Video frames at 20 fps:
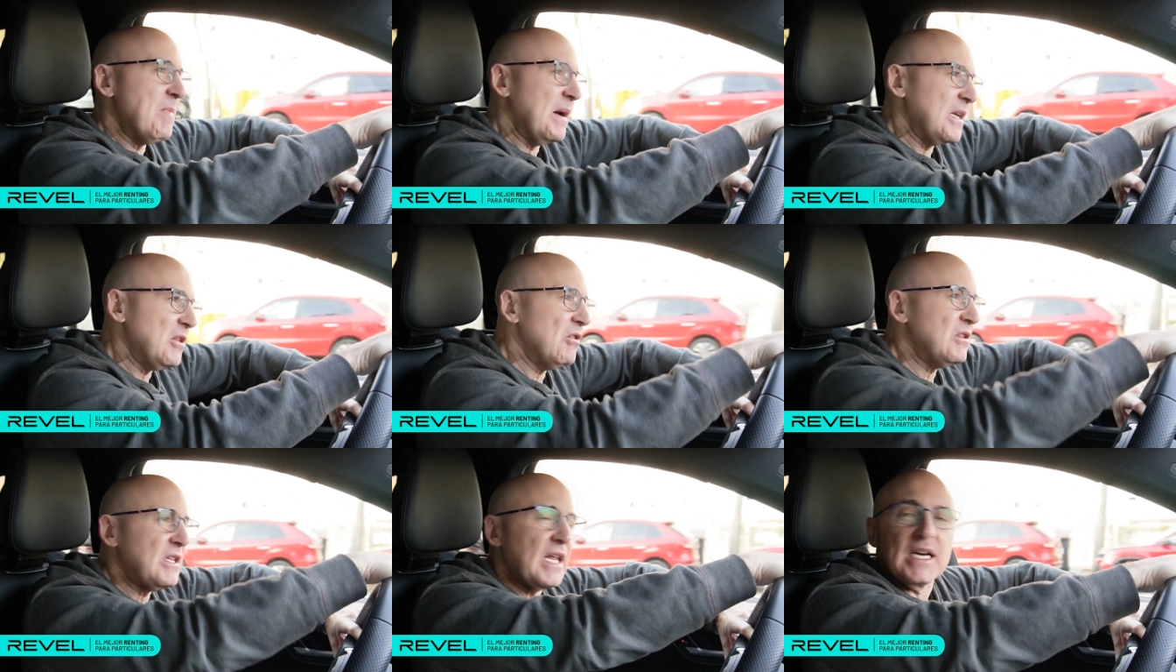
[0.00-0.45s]

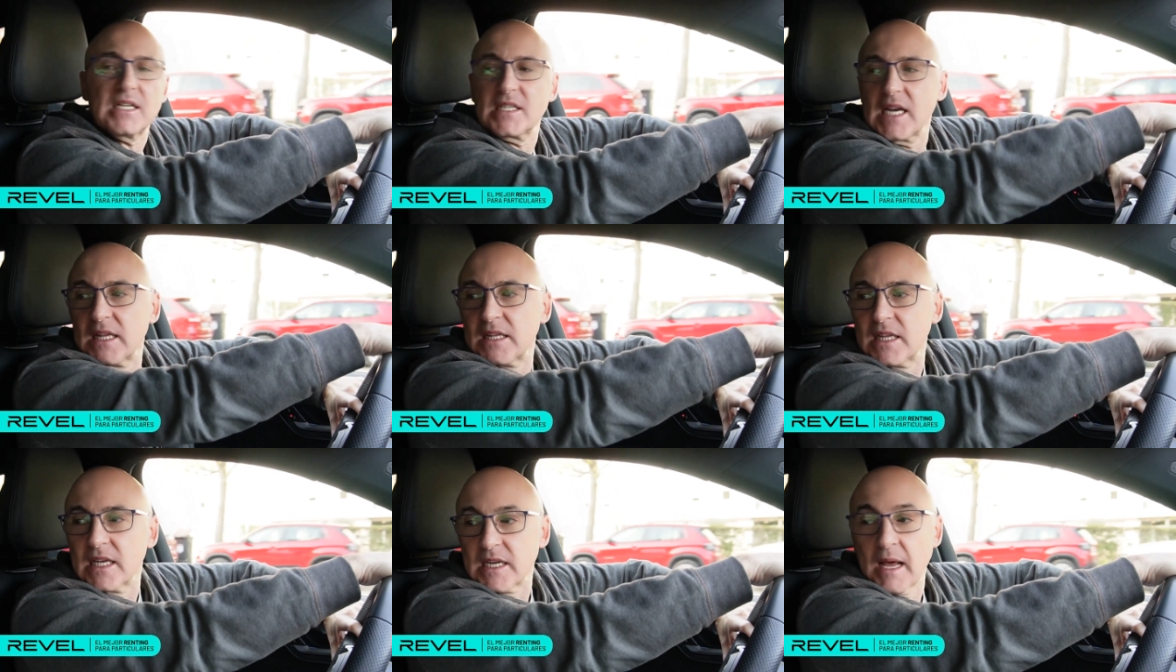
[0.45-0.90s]

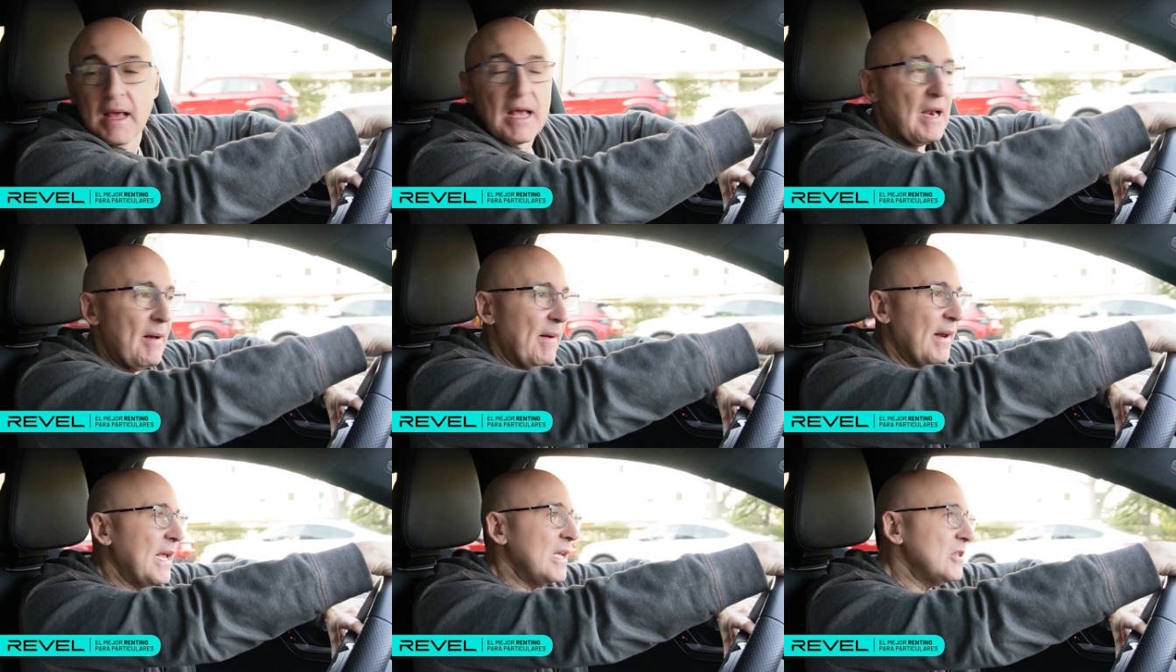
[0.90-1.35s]

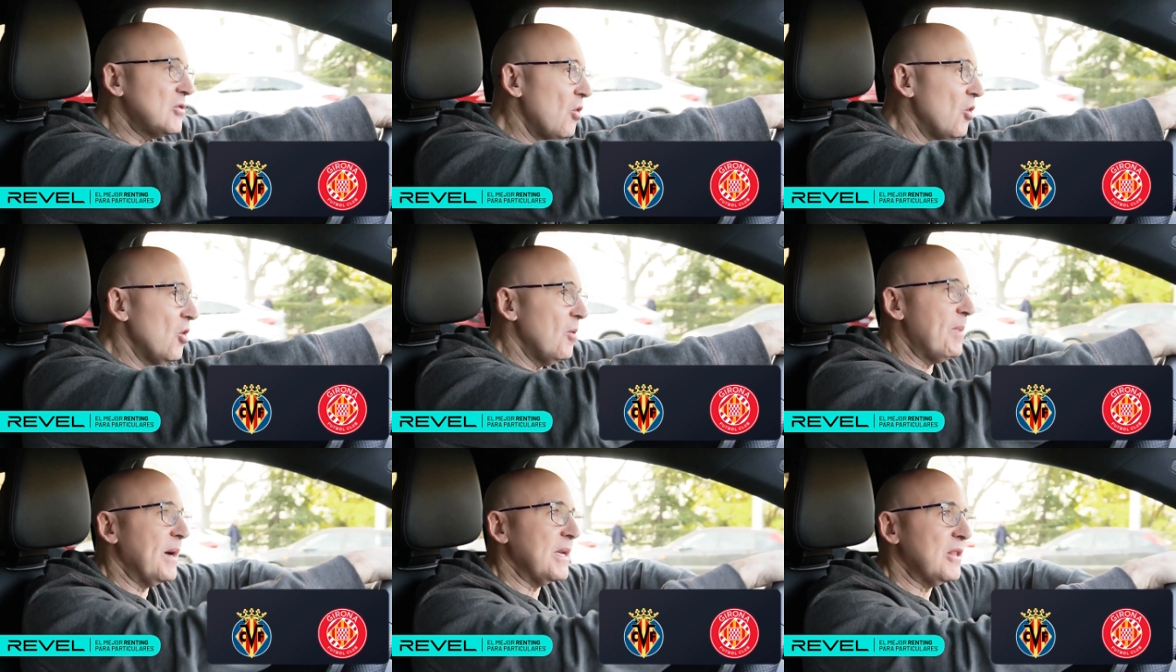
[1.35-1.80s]
Villarreal-Girona.
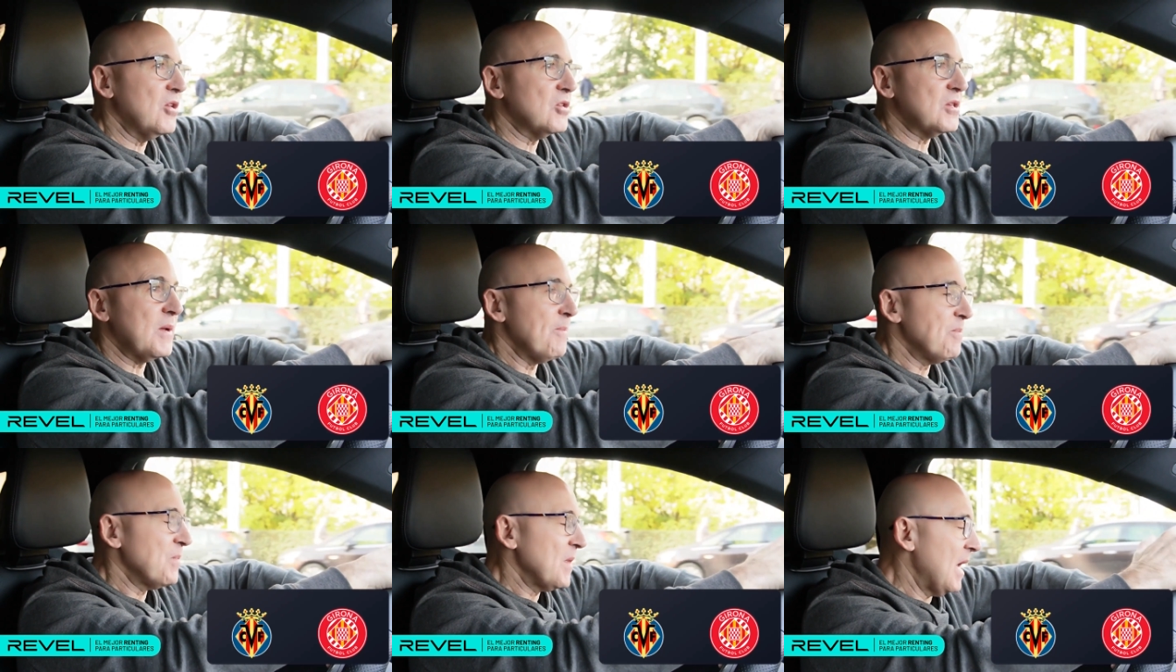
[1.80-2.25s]
An
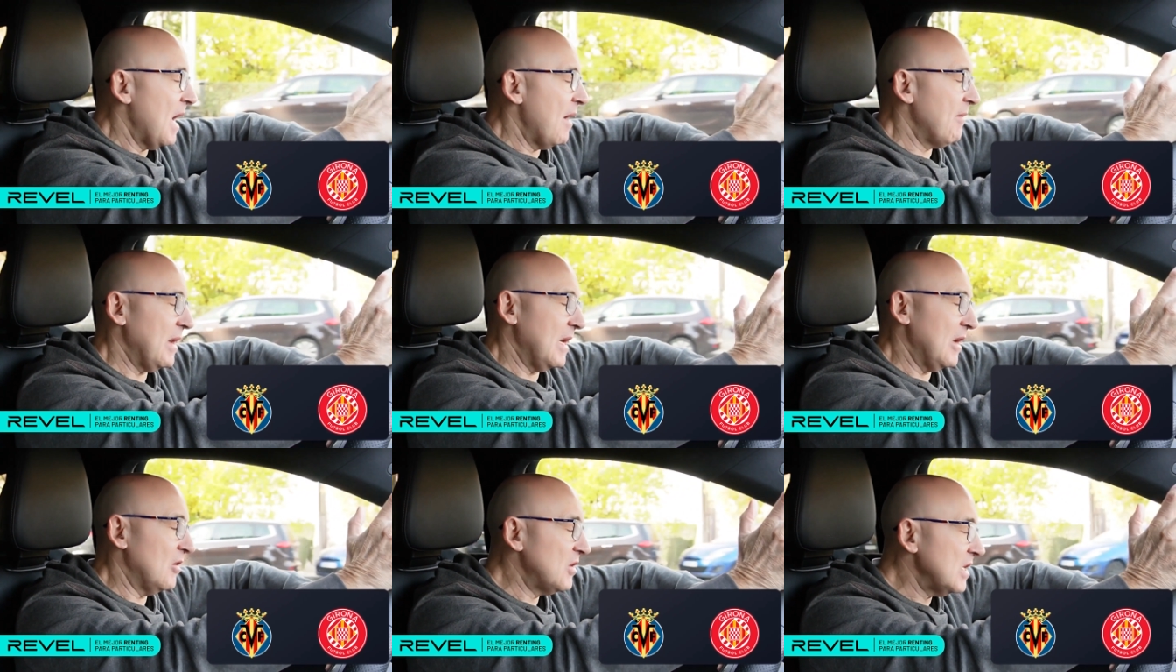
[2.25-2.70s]
interesting match.
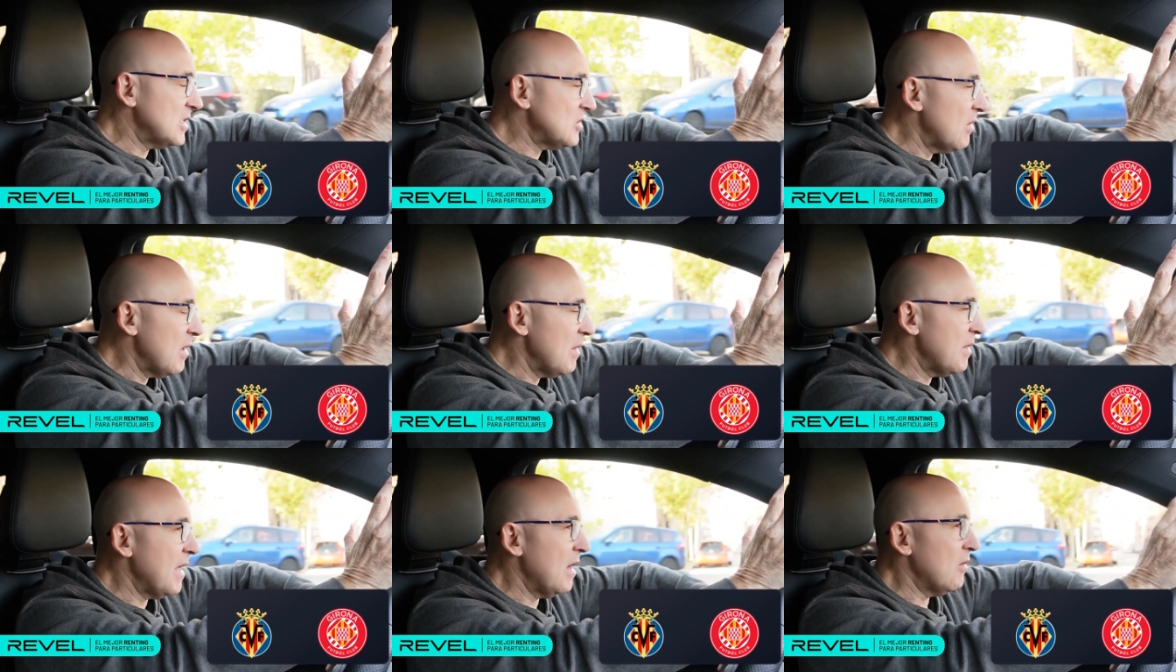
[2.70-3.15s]
The truth is
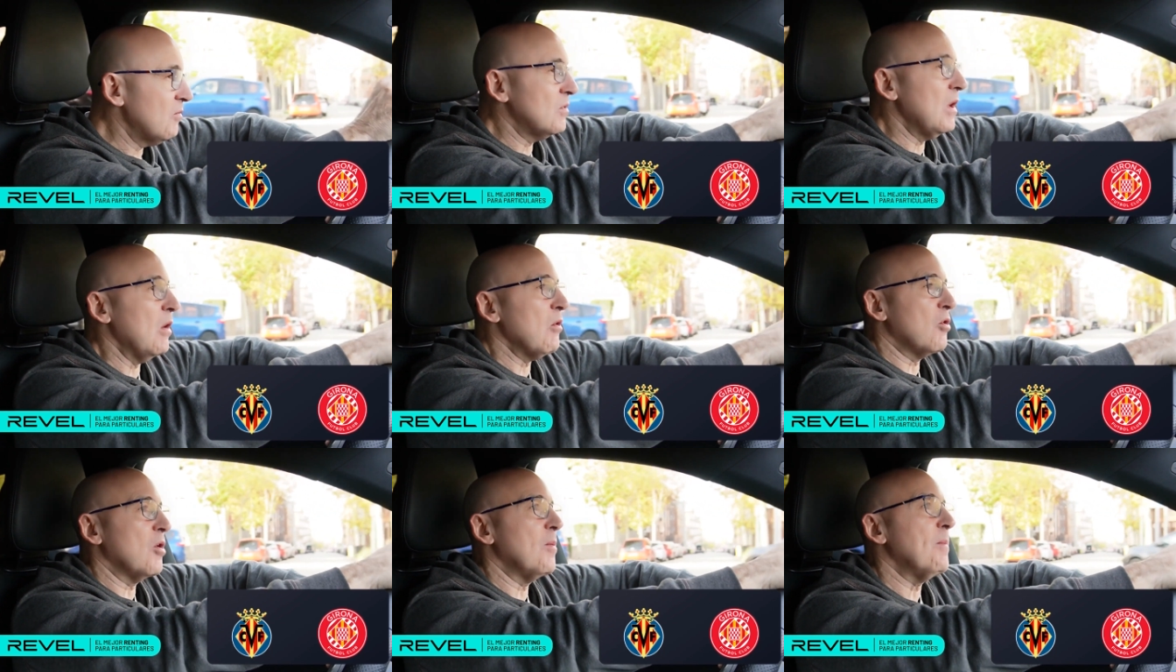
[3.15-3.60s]
that all the
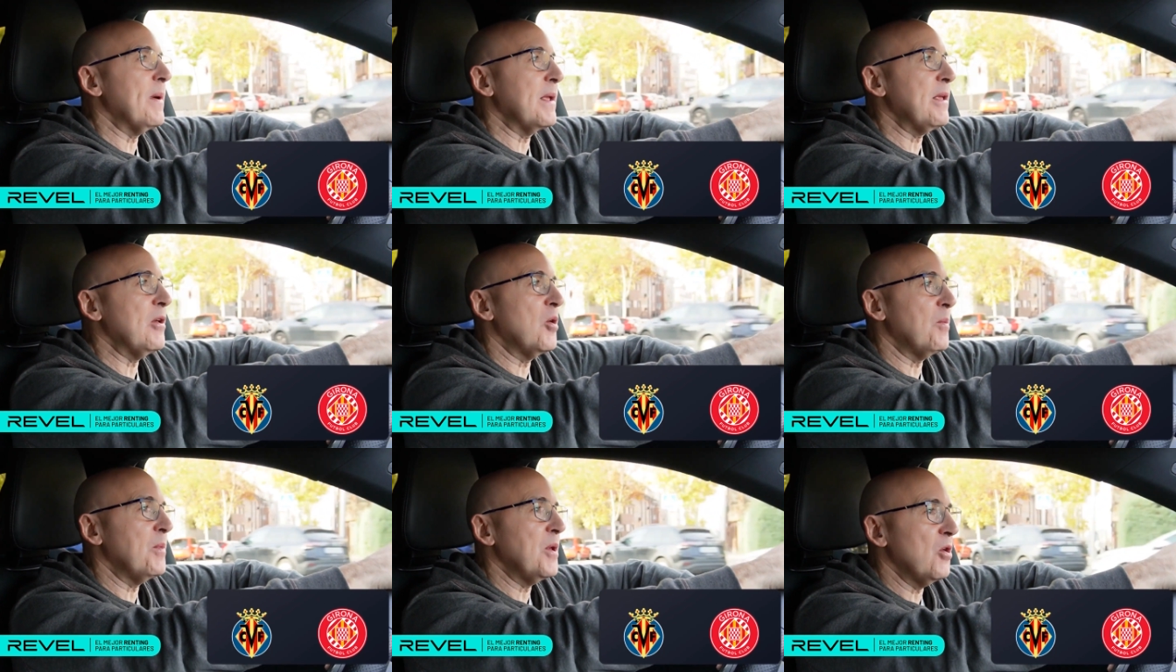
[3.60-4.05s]
matches are
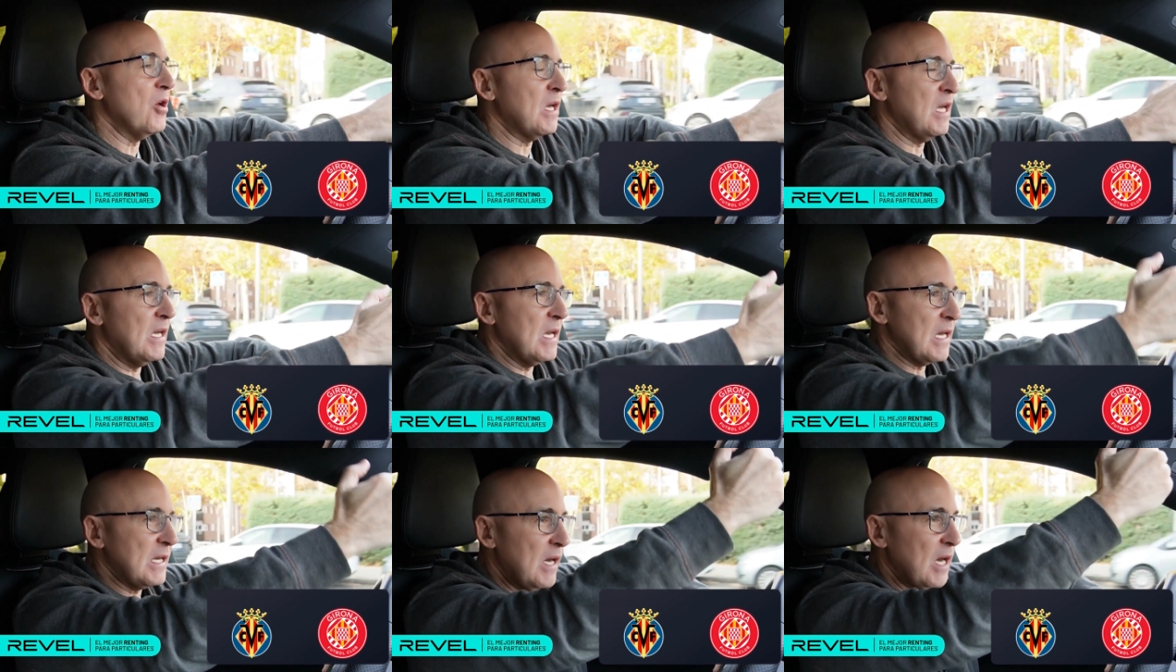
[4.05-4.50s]
worth watching.